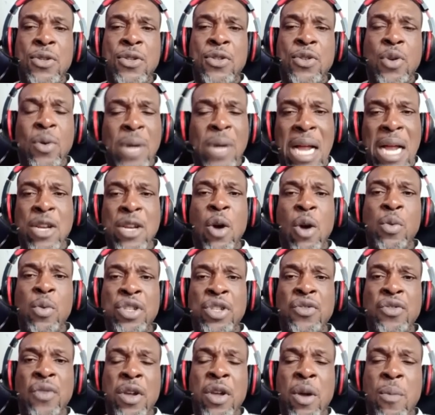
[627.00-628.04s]
you cannot
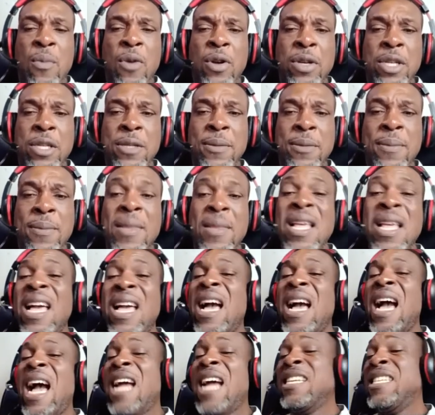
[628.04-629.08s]
withdraw your money?
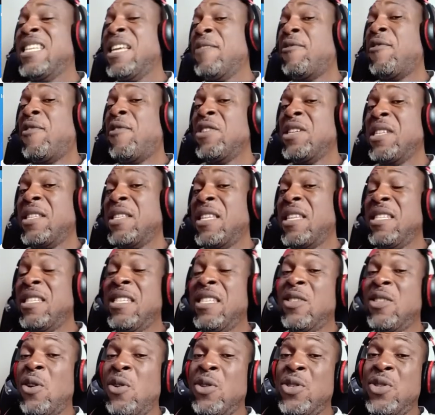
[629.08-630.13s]
And the funny thing
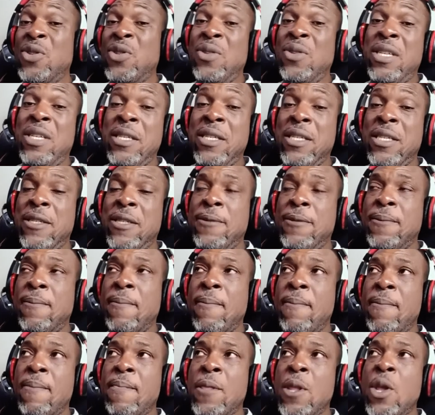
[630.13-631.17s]
is also this.
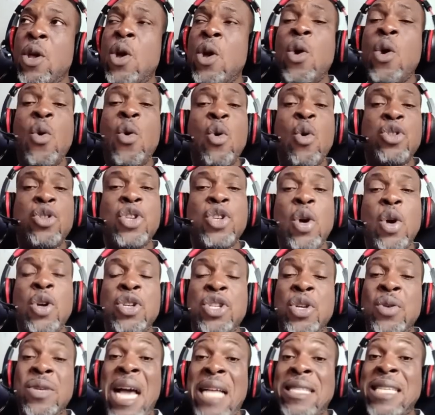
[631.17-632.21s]
Who told
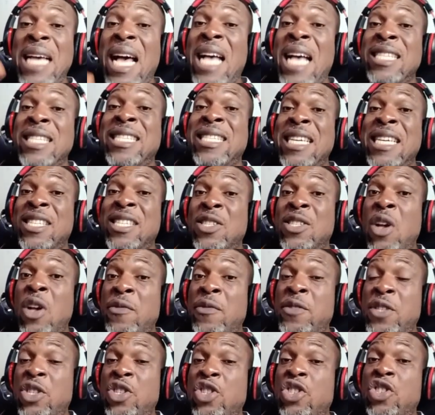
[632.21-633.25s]
you that as they
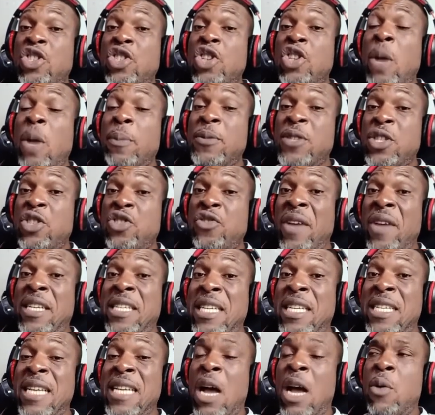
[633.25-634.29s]
stopped
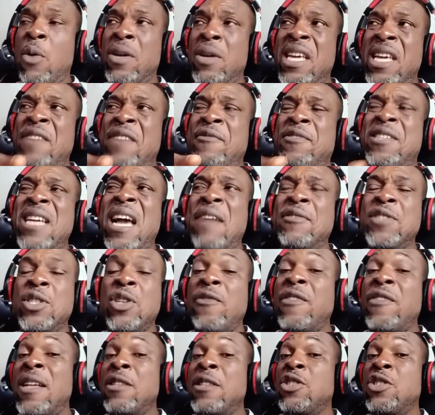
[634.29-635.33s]
trading now, if they have
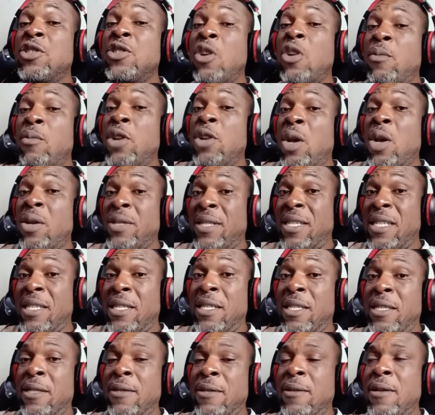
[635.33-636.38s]
suffered some
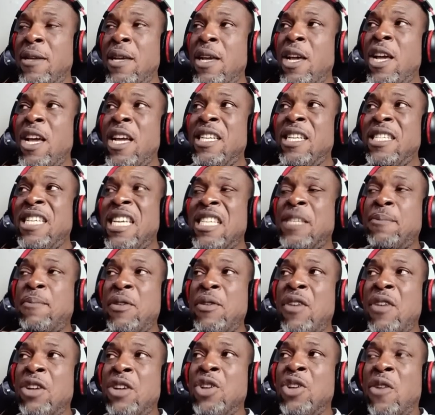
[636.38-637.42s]
losses, this
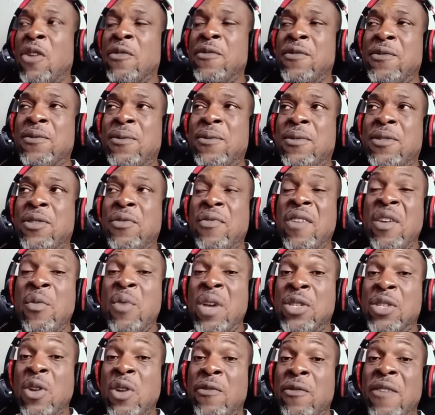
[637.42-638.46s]
period of 3
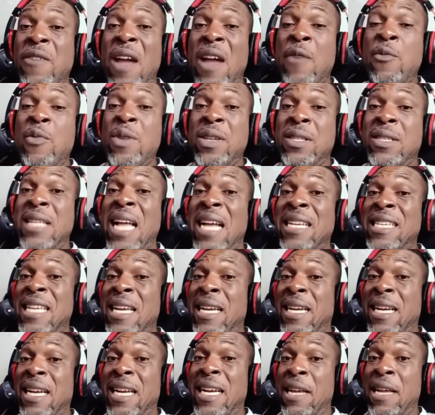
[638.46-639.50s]
weeks or 5 weeks that they
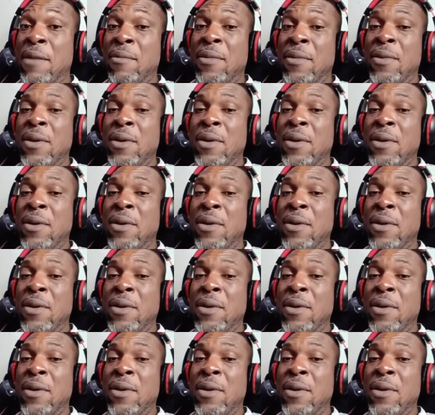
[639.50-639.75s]
claim,